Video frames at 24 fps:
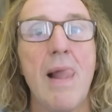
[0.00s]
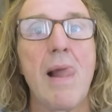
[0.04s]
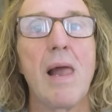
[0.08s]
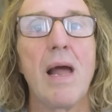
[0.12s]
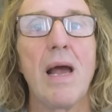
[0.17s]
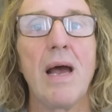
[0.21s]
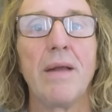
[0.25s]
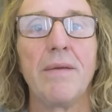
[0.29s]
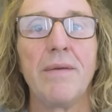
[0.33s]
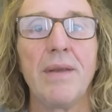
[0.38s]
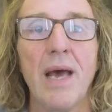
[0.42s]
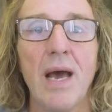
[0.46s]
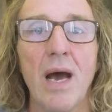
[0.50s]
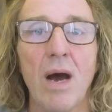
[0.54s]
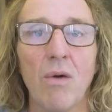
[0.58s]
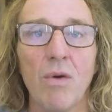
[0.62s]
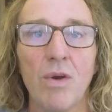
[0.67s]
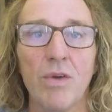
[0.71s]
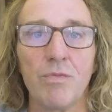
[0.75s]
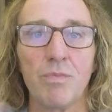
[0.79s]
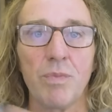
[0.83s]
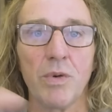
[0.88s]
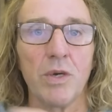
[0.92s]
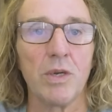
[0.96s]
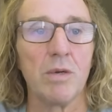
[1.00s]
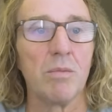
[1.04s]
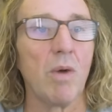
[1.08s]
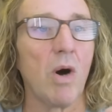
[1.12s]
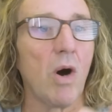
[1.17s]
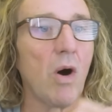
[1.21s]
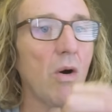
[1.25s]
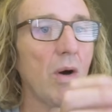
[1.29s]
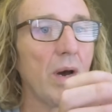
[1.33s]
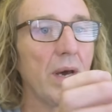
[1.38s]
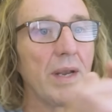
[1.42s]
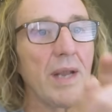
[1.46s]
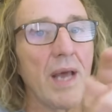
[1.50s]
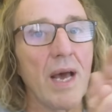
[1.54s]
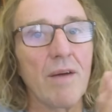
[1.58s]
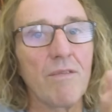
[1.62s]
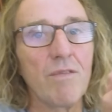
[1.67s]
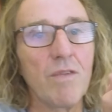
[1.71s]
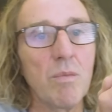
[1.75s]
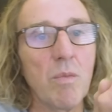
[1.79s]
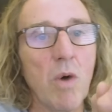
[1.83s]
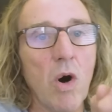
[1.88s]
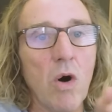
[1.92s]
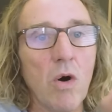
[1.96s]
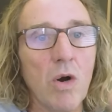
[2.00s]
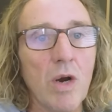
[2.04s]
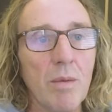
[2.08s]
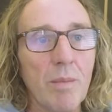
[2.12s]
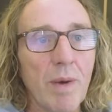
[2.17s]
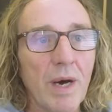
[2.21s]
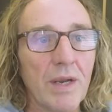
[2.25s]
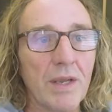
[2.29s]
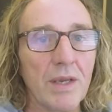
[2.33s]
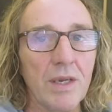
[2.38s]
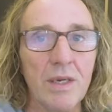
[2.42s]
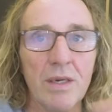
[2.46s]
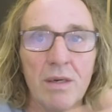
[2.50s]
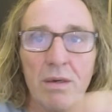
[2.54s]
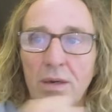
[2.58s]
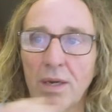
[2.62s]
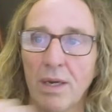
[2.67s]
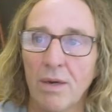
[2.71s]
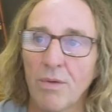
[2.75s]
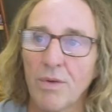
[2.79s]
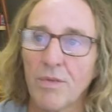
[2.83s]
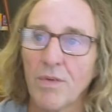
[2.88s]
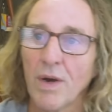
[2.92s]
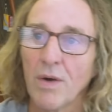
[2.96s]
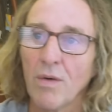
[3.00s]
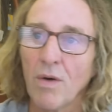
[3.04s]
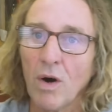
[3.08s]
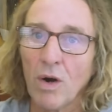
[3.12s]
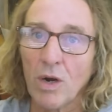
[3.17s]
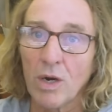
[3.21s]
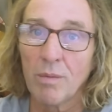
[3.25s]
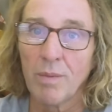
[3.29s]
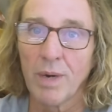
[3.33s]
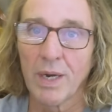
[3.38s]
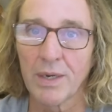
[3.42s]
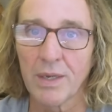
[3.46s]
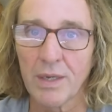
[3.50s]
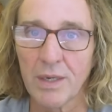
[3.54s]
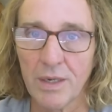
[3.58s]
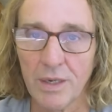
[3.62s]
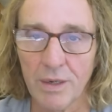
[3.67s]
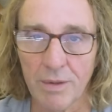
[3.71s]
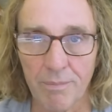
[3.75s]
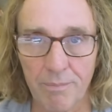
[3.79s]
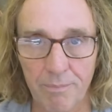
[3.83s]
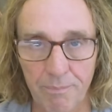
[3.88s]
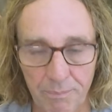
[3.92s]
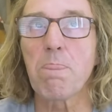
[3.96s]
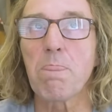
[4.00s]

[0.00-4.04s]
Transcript: And now we've put them all and have them all come out of here, and we've all come out of here.